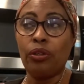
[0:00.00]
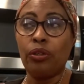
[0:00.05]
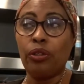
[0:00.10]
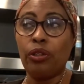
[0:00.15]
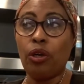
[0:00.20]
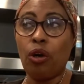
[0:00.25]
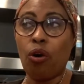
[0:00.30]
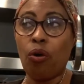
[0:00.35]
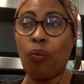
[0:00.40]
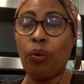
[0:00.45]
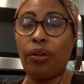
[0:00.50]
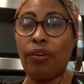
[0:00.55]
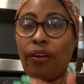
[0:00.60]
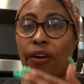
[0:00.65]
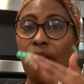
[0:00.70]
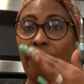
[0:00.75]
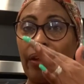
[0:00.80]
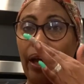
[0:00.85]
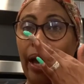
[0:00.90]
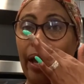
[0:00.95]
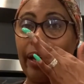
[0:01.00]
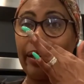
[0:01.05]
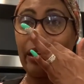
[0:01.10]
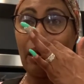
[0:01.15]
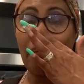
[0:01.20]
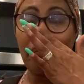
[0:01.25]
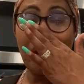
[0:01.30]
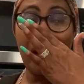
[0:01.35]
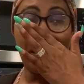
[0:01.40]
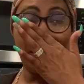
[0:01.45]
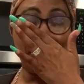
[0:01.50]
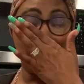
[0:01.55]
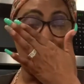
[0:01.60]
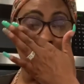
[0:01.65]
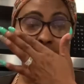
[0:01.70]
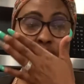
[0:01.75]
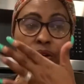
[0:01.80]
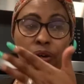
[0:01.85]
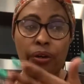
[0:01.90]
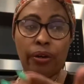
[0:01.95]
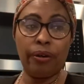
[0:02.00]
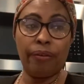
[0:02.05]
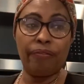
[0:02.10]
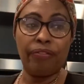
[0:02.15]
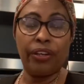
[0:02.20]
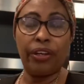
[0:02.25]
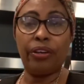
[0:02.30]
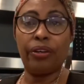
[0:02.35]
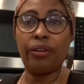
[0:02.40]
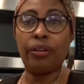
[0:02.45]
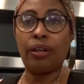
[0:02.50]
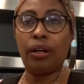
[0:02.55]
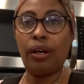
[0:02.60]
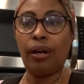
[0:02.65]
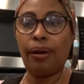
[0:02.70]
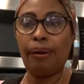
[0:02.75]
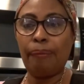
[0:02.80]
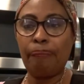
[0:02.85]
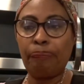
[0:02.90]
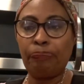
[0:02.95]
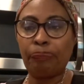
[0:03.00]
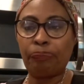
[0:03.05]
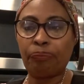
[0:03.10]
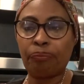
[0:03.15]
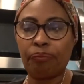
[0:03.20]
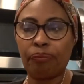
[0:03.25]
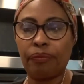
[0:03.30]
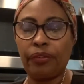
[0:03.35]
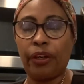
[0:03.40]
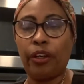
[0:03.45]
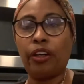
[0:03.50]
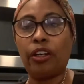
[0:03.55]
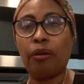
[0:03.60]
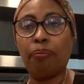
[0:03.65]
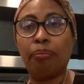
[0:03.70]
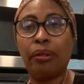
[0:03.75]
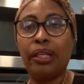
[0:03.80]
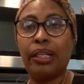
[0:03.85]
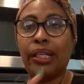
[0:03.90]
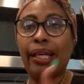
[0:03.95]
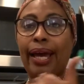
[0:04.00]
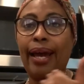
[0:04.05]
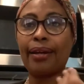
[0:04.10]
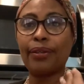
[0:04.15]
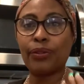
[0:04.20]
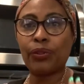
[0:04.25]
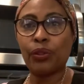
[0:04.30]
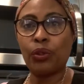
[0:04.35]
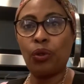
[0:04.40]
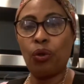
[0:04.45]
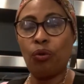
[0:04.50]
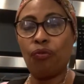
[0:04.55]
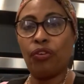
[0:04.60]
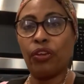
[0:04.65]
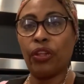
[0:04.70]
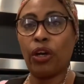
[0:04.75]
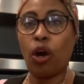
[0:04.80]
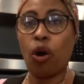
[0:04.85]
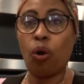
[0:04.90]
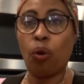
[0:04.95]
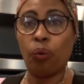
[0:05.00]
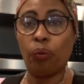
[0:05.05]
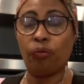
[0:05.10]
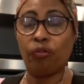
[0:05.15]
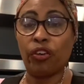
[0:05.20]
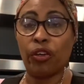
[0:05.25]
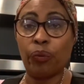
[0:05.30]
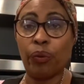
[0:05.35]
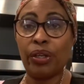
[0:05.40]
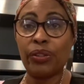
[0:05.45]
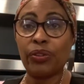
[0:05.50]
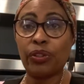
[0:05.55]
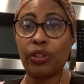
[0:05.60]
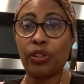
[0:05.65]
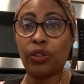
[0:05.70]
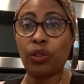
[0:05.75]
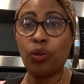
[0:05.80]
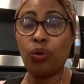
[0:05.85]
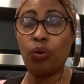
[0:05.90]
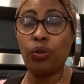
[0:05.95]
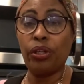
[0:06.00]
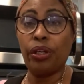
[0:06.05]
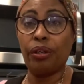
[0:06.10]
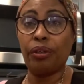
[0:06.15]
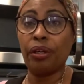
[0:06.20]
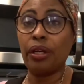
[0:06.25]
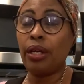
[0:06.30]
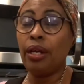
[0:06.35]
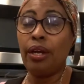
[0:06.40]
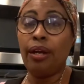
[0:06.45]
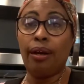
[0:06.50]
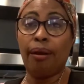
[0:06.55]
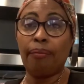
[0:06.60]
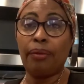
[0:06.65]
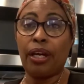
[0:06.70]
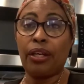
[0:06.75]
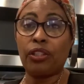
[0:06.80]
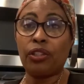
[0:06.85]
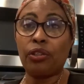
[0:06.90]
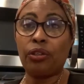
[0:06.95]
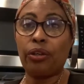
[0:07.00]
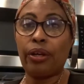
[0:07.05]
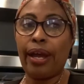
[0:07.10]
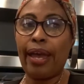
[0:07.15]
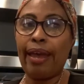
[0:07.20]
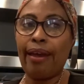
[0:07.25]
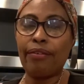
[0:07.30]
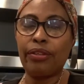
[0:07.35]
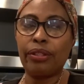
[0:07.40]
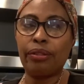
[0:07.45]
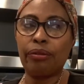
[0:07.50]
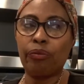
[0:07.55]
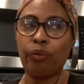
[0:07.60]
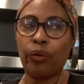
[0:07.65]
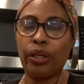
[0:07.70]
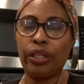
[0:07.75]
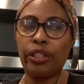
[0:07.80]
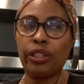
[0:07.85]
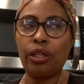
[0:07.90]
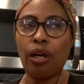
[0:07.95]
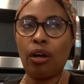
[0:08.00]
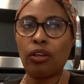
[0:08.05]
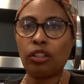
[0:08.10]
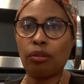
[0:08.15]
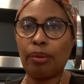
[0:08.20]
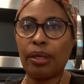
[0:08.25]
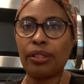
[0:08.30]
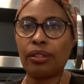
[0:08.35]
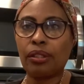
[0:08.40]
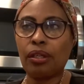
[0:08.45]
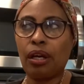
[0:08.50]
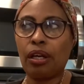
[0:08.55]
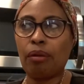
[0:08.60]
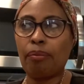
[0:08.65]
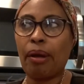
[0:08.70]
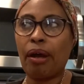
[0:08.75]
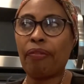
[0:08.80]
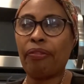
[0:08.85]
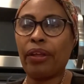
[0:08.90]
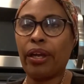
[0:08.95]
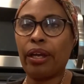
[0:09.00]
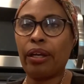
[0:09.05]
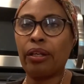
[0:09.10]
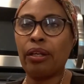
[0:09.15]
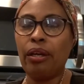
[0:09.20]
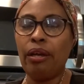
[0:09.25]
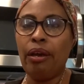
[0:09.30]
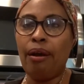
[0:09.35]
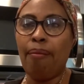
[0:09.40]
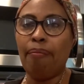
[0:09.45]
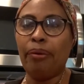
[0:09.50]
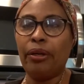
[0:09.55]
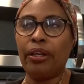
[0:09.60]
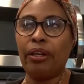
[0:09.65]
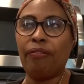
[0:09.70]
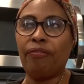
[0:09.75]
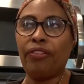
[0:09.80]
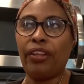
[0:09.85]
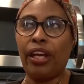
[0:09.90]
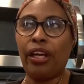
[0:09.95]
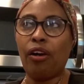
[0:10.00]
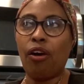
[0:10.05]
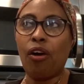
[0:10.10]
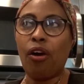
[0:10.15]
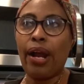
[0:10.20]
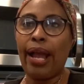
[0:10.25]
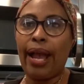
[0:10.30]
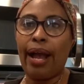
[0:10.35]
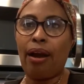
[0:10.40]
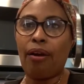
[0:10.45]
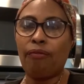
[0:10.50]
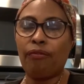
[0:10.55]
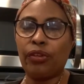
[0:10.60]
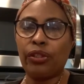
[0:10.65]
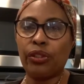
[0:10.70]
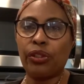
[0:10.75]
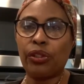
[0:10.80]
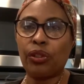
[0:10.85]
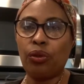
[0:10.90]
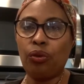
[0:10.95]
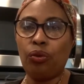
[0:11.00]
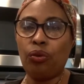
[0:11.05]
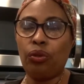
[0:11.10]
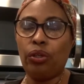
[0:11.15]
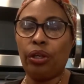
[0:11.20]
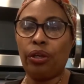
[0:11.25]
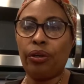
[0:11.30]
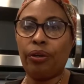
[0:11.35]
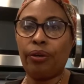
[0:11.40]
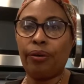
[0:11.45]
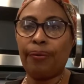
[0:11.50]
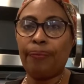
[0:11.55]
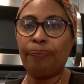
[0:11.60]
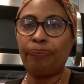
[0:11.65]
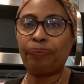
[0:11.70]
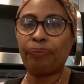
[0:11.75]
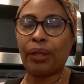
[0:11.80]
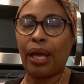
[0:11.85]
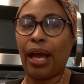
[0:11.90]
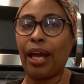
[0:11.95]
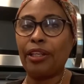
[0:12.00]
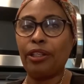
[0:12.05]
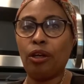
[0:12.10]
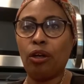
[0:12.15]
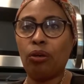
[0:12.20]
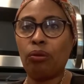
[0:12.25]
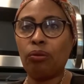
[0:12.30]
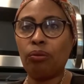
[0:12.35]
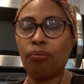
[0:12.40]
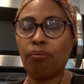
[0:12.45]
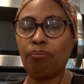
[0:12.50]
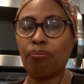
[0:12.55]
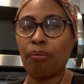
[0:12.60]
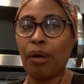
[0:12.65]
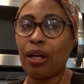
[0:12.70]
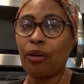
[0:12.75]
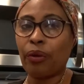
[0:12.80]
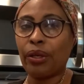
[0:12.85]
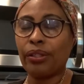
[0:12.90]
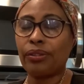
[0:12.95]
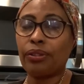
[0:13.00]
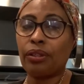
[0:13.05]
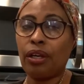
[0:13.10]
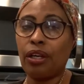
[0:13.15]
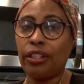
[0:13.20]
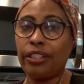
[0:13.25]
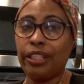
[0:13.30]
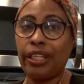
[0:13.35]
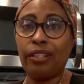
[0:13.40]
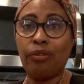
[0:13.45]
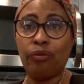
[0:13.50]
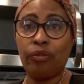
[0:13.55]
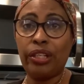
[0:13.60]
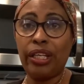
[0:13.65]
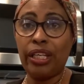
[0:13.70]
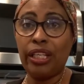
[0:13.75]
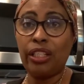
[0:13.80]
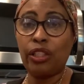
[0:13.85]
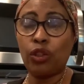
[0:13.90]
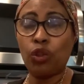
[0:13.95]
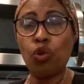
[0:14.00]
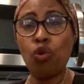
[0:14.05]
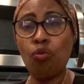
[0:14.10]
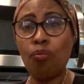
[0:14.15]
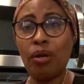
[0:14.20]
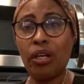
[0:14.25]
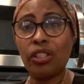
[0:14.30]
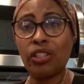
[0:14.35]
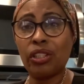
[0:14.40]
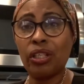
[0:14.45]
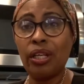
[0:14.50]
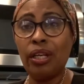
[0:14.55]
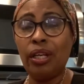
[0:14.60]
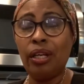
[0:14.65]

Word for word: you know if, and i'm not even sure if they're um, they're completely out of school for the whole for the rest of the school year i'm not sure i haven't really talked to my son about that but if they are out for the school year i know my grandson didn't need too much